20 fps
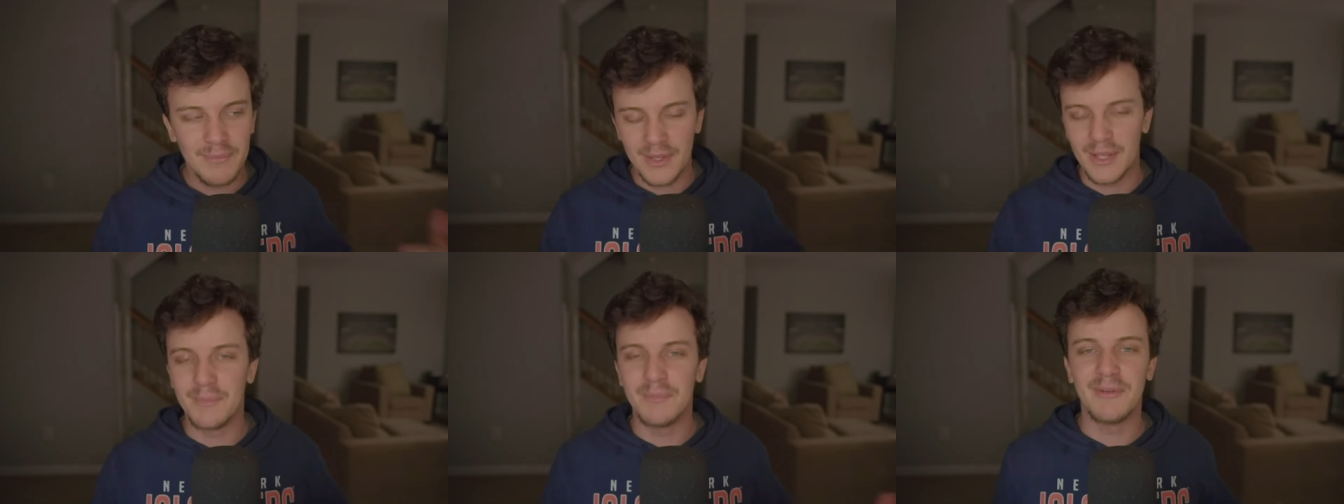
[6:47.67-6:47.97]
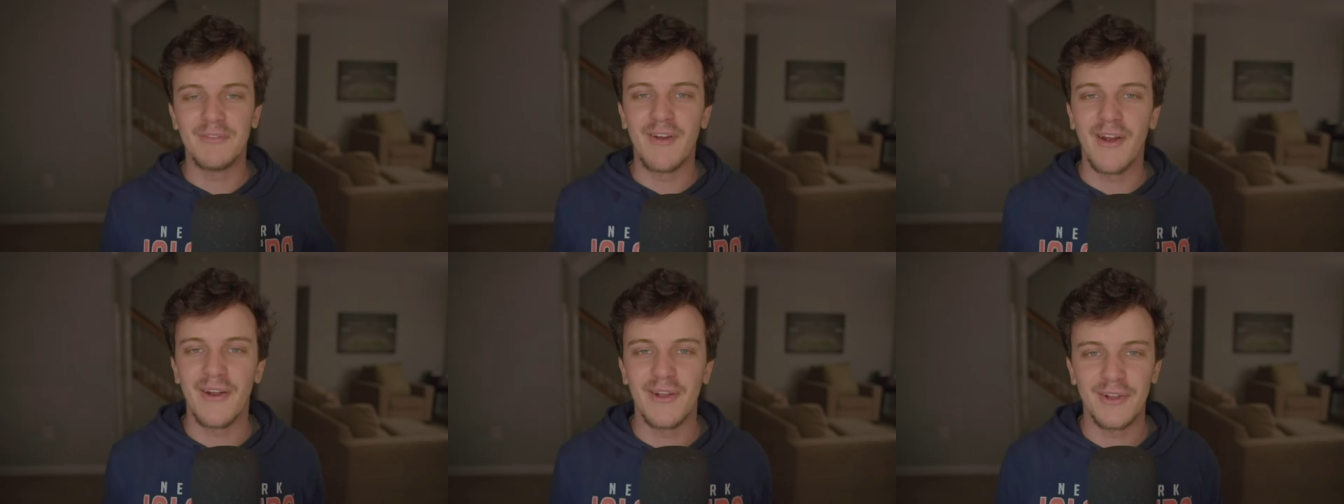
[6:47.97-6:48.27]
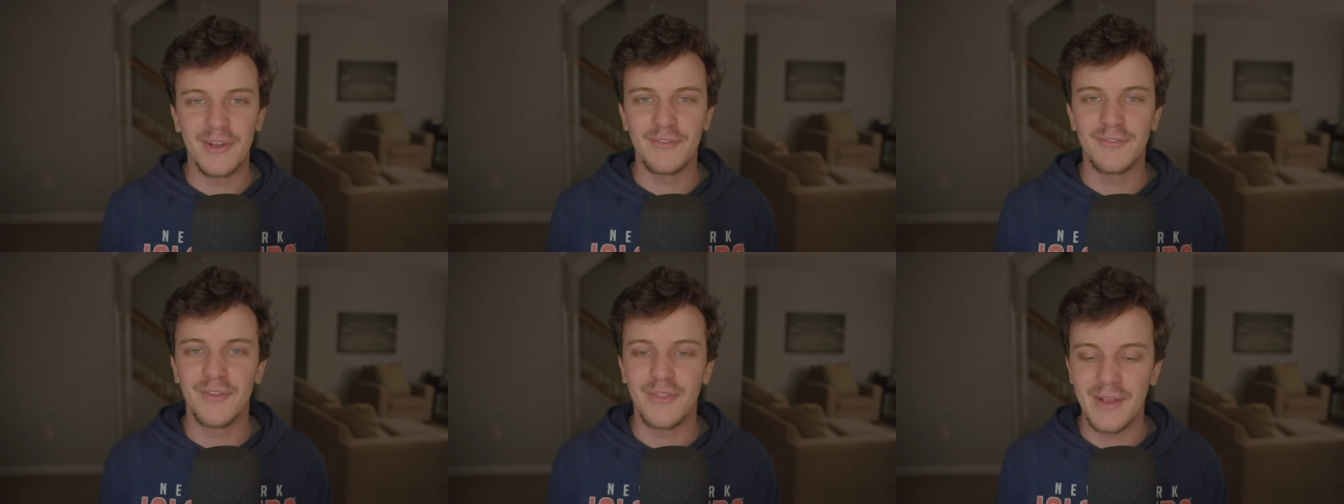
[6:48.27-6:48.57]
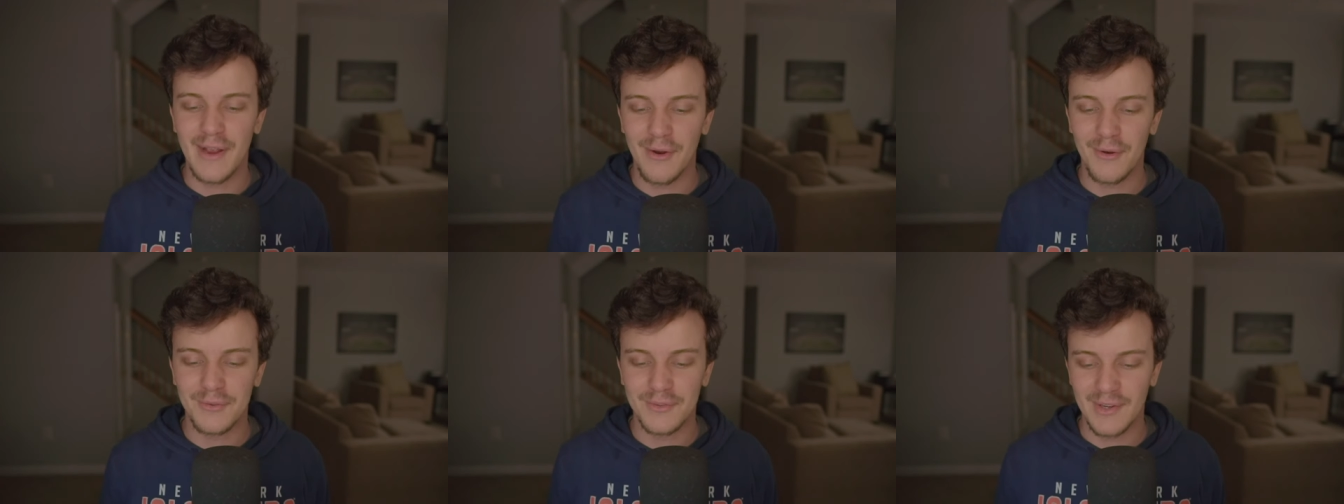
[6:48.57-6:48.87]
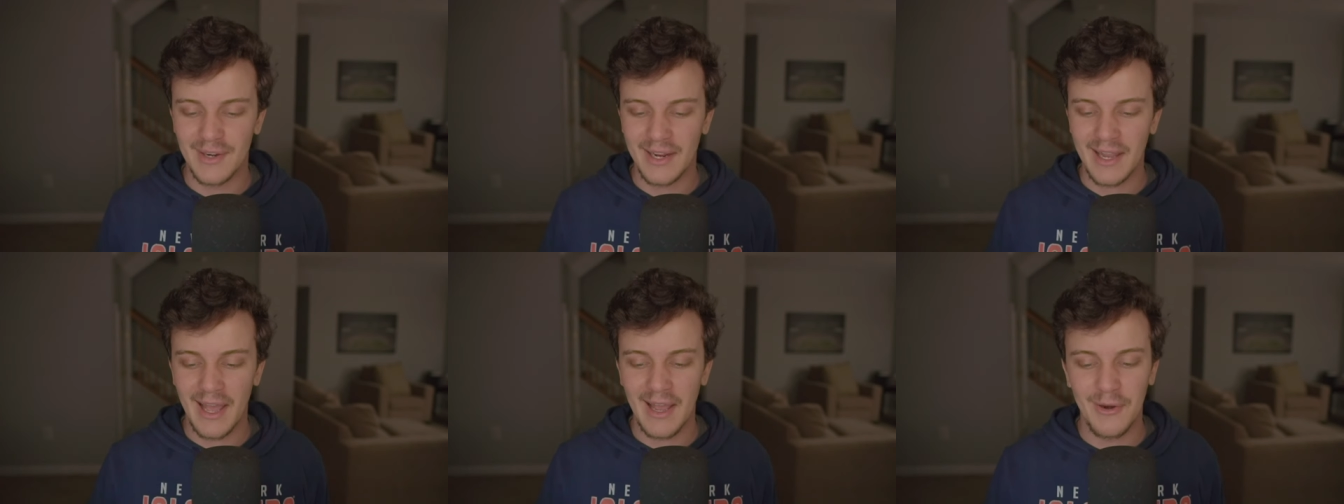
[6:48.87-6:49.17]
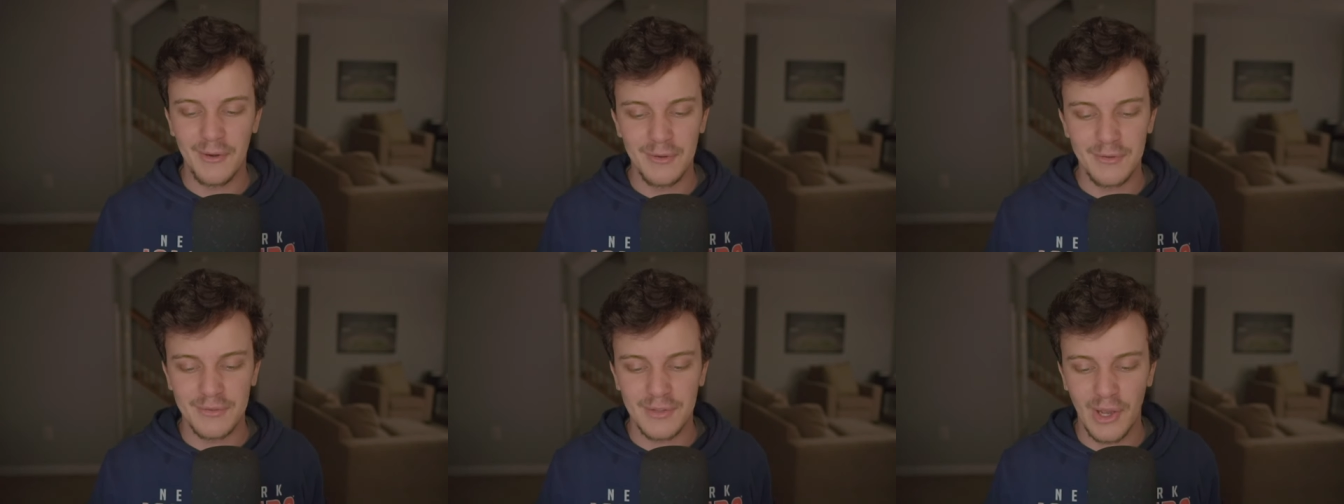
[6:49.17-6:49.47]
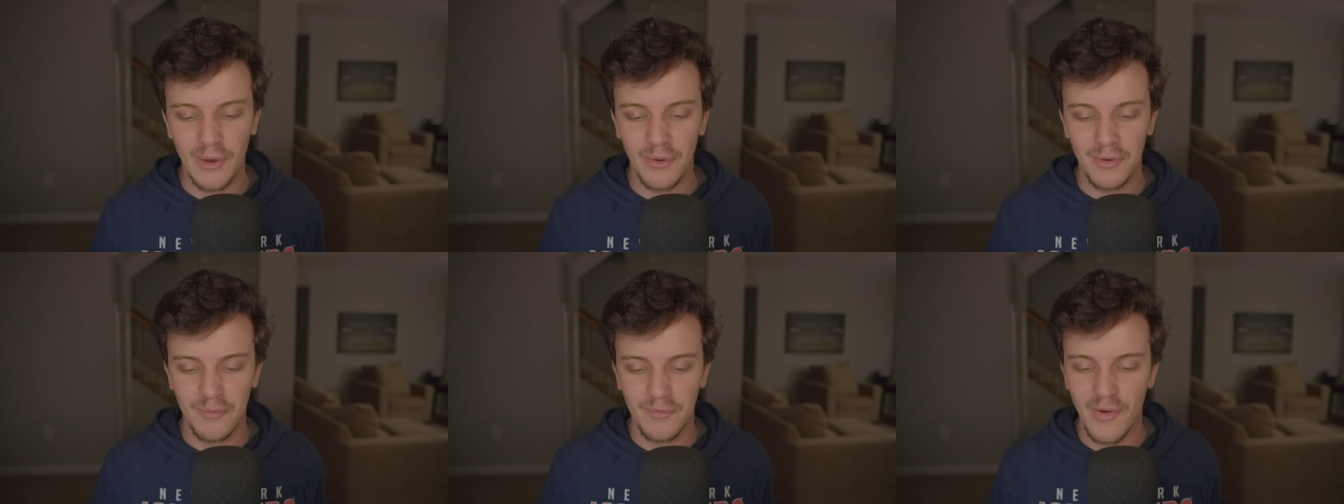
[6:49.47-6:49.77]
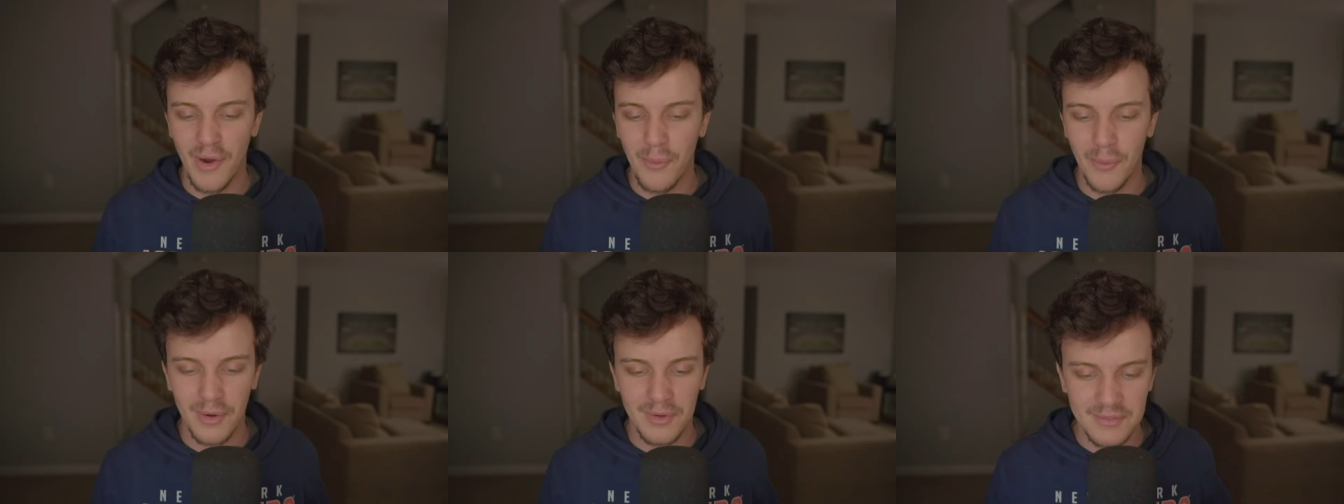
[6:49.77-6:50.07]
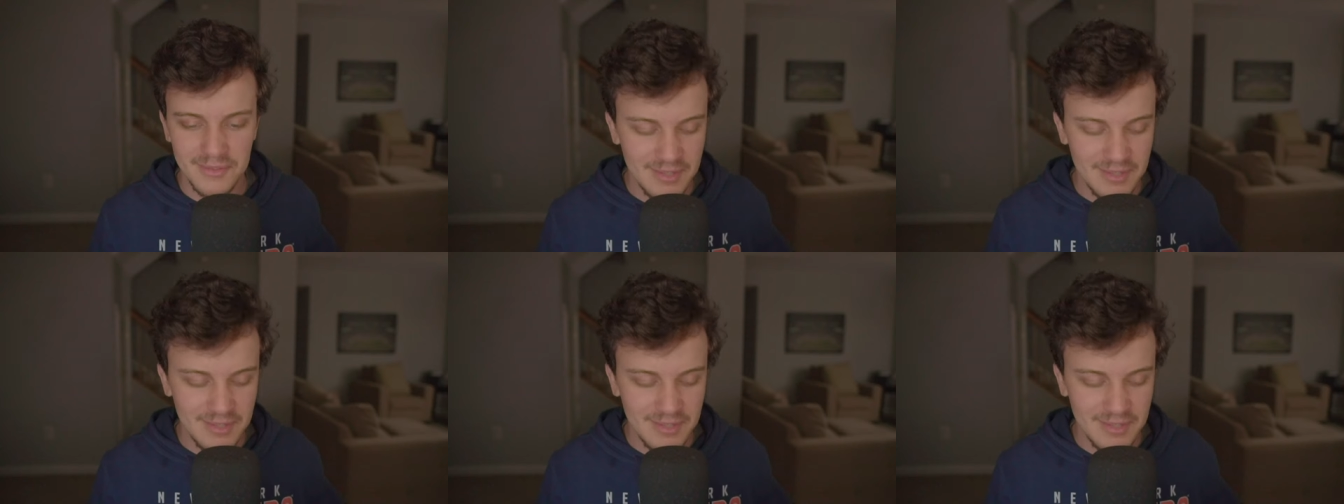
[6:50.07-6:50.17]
he'd be very good for the Arizona Coyotes going forward.